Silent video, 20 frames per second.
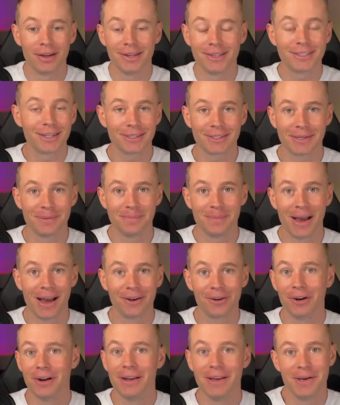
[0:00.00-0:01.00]
it doesn't
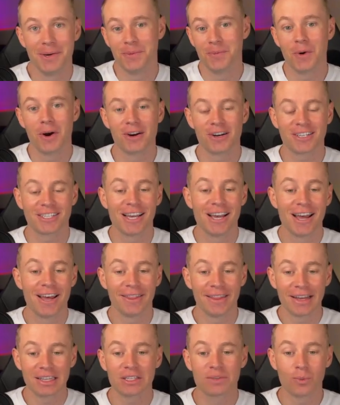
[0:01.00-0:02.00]
matter. It works.
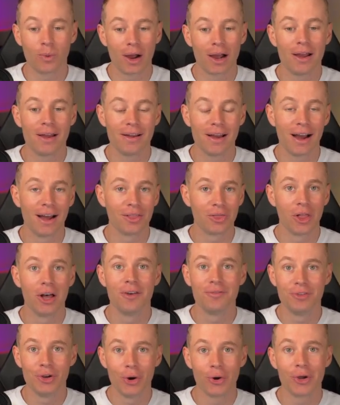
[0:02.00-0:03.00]
That's why I
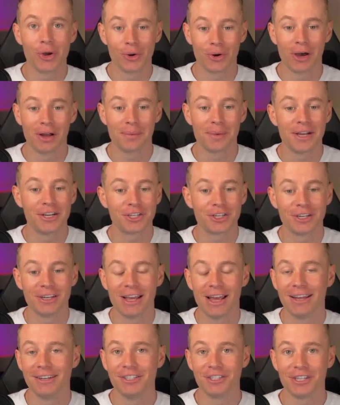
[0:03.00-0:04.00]
love no code automation
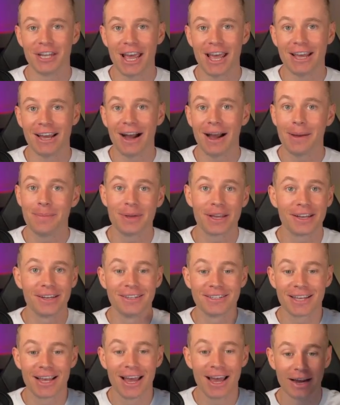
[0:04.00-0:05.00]
and just AI,
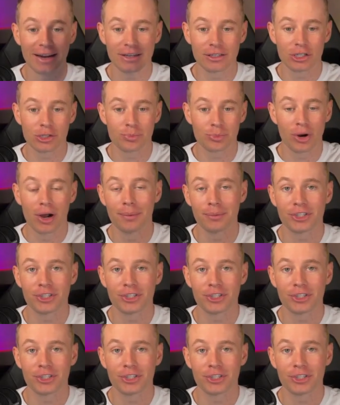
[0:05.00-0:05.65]
because I can just prompt